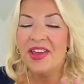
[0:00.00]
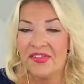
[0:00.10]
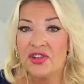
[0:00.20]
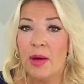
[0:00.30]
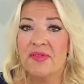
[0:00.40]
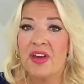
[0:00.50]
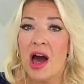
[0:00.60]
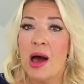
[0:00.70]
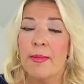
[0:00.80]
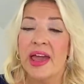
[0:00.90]
these tops
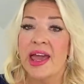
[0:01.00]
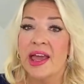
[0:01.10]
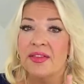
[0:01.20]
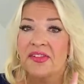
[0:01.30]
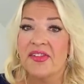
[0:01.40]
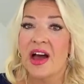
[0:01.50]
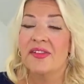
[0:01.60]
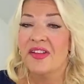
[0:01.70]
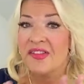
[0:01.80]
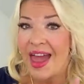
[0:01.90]
come in
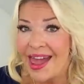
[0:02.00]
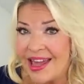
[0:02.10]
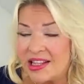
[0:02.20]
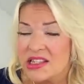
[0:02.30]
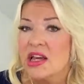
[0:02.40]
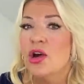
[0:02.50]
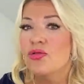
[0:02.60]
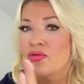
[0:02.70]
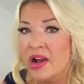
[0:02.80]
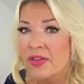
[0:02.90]
sizes 8
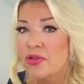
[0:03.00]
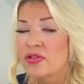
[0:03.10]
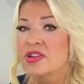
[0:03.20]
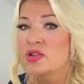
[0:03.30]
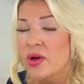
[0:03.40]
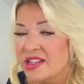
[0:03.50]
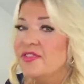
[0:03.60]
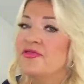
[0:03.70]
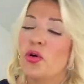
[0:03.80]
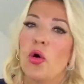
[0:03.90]
right through to
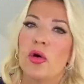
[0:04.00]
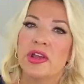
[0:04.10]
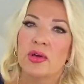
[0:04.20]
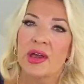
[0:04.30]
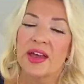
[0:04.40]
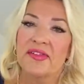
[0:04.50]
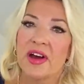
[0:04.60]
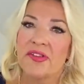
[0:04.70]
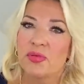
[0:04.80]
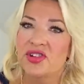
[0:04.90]
24 UK
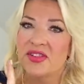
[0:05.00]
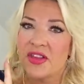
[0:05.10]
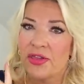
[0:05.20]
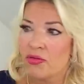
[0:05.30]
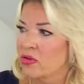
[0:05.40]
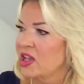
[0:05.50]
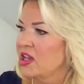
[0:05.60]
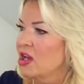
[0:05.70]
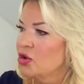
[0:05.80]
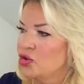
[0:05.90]
size, which is
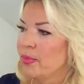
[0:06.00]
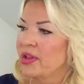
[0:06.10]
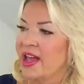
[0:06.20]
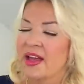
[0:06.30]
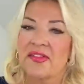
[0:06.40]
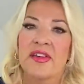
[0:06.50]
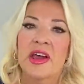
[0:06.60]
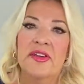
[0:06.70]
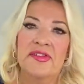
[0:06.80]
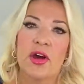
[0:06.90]
3XXX.
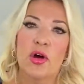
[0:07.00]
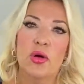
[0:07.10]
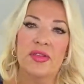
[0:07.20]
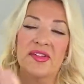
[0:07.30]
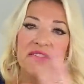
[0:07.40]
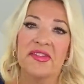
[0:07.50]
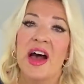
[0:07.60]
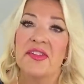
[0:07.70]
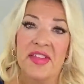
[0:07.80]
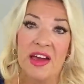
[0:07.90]
So there's a
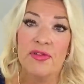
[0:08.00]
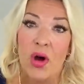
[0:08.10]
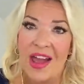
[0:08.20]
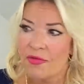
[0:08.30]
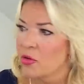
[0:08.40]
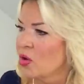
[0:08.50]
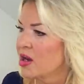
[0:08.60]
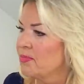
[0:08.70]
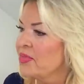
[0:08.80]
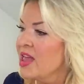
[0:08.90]
size there for everyone.